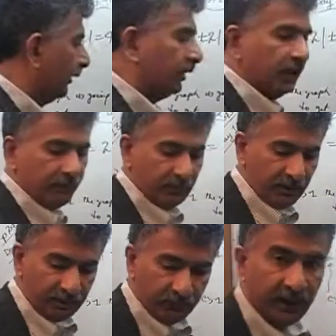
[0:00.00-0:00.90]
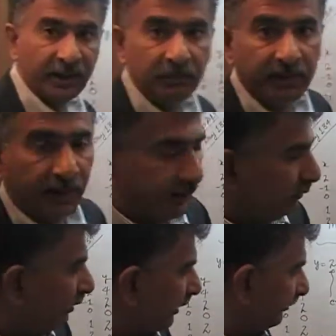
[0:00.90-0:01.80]
Here we are multiplying it by negative
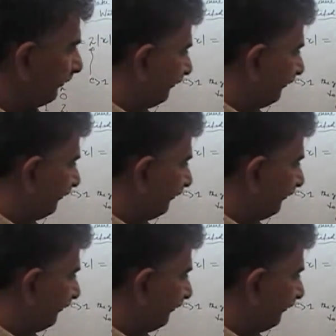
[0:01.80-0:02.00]
1.